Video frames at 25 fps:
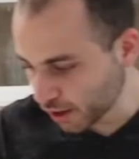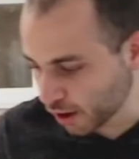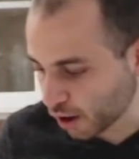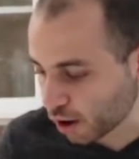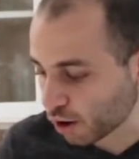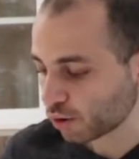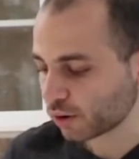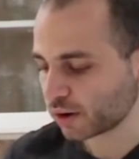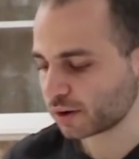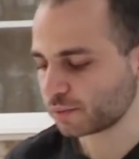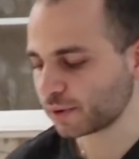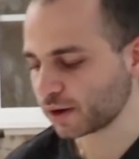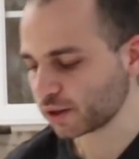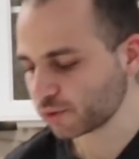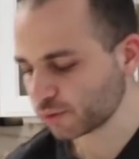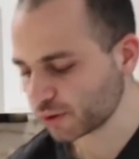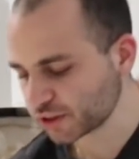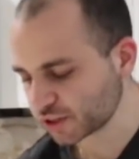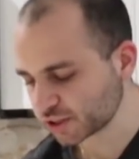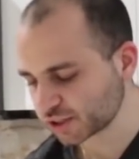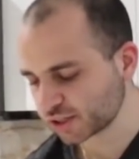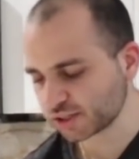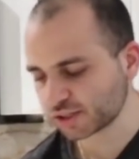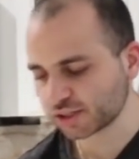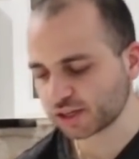Oh, and by the way,
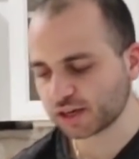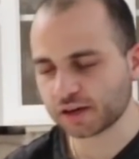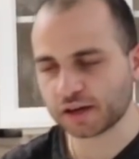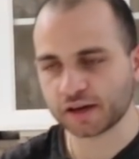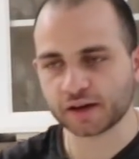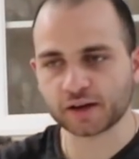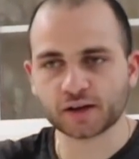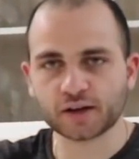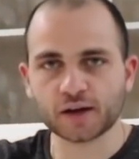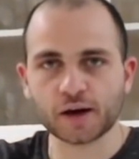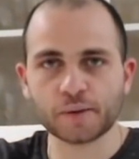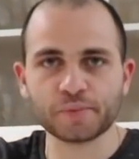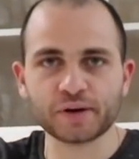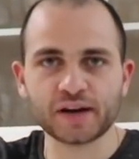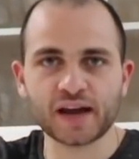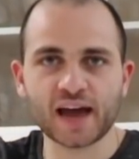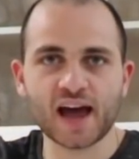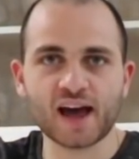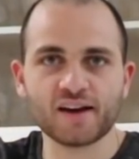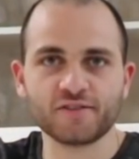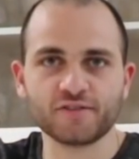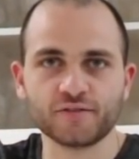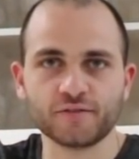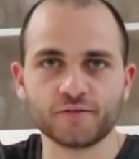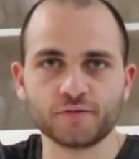this is 1.5 cups
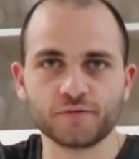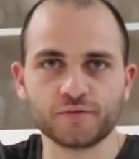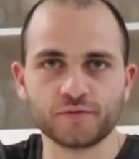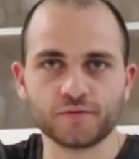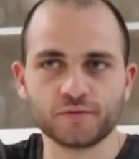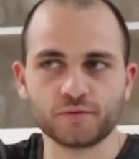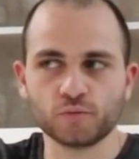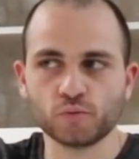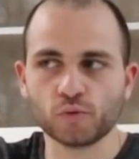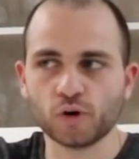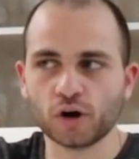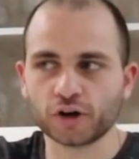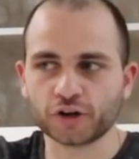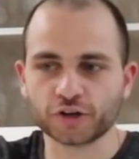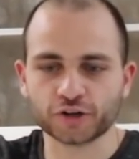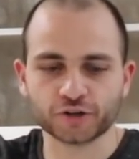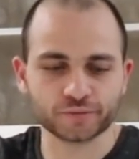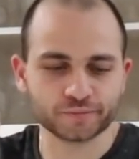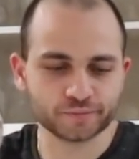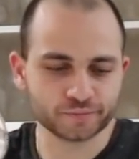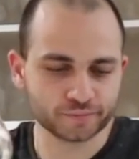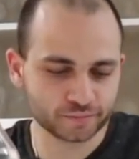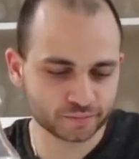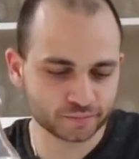of water.